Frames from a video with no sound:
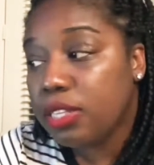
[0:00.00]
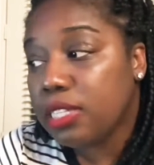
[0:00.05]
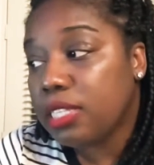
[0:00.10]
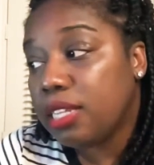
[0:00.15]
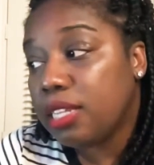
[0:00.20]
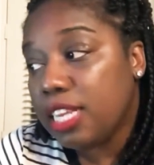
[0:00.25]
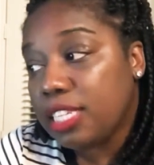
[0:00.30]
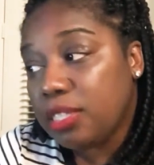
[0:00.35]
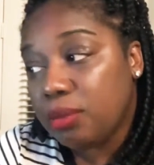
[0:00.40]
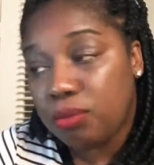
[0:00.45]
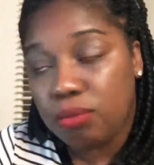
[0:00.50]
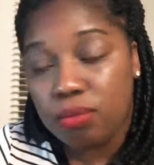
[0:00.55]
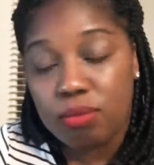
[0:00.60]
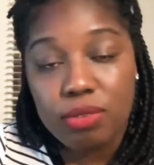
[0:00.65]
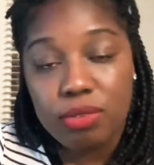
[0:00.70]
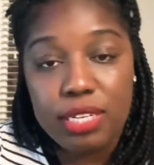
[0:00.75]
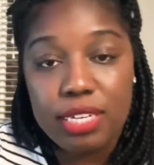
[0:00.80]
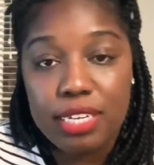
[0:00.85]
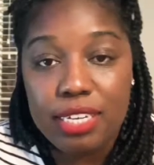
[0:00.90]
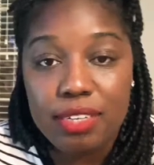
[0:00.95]
So that's
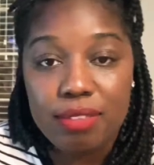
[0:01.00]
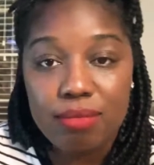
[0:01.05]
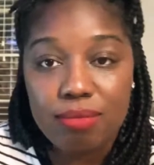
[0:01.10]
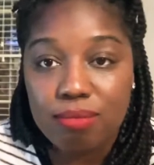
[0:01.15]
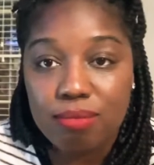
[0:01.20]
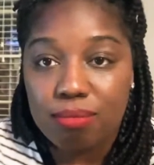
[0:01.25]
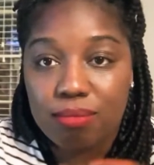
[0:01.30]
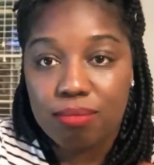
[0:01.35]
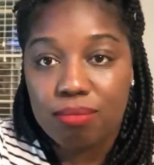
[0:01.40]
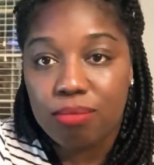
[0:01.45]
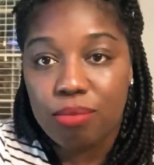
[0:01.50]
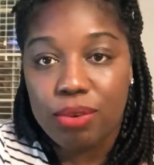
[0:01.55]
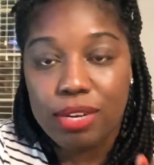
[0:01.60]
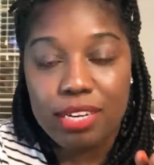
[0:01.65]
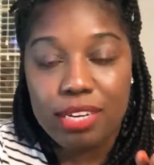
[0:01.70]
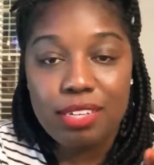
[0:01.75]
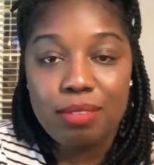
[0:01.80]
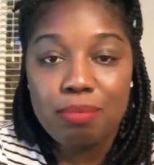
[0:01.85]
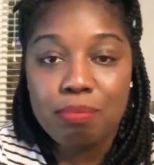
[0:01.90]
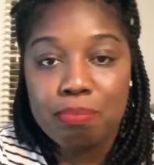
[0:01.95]
really
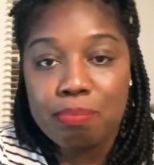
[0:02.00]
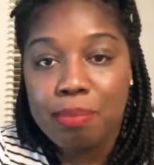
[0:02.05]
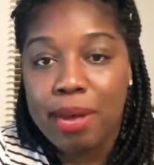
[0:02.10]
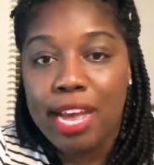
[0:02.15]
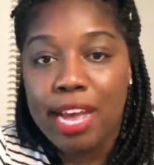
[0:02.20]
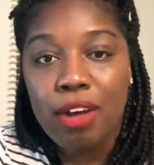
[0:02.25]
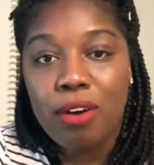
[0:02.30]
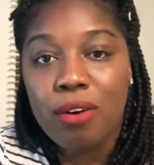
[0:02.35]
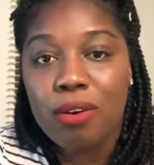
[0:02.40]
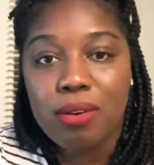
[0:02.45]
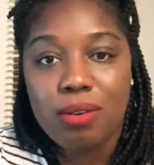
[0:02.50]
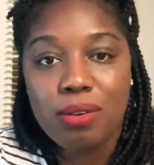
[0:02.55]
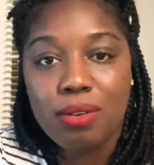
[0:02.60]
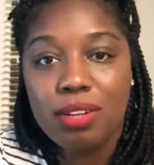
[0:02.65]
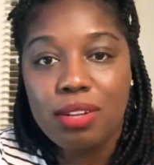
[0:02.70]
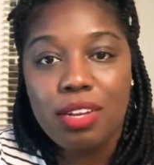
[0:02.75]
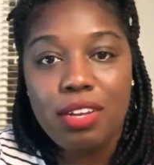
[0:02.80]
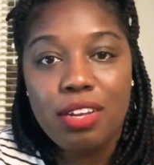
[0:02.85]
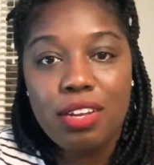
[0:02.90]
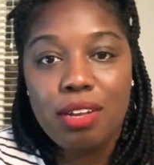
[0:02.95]
what my
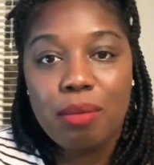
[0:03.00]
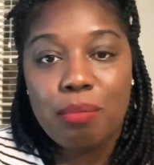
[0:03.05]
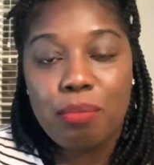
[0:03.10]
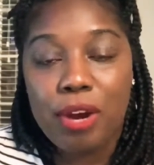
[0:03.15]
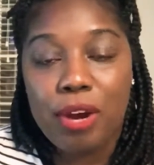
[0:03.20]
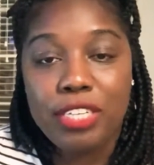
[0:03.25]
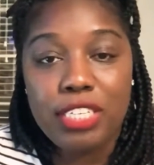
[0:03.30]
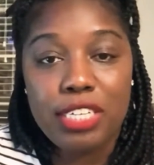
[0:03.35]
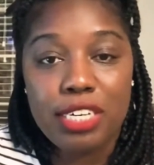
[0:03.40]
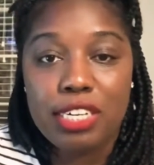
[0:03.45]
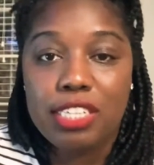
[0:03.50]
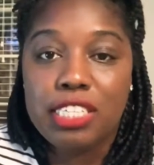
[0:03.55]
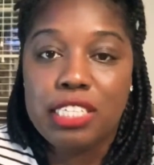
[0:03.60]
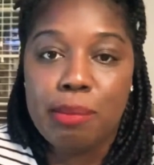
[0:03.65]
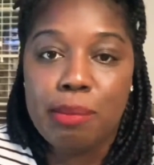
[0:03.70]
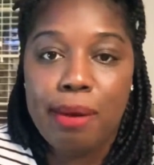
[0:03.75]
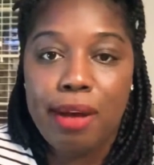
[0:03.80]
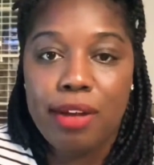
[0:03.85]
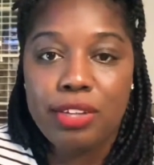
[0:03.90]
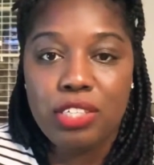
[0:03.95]
whole project is
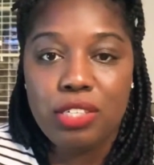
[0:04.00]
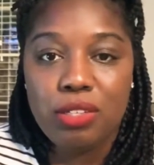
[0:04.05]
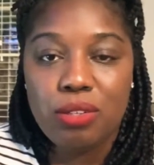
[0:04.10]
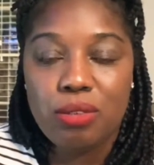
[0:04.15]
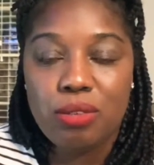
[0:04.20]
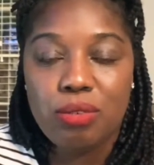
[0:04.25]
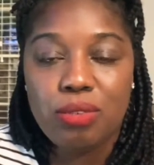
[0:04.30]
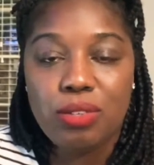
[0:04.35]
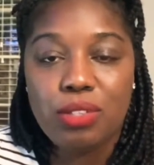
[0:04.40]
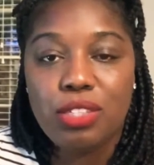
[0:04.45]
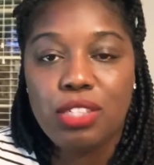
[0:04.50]
about too.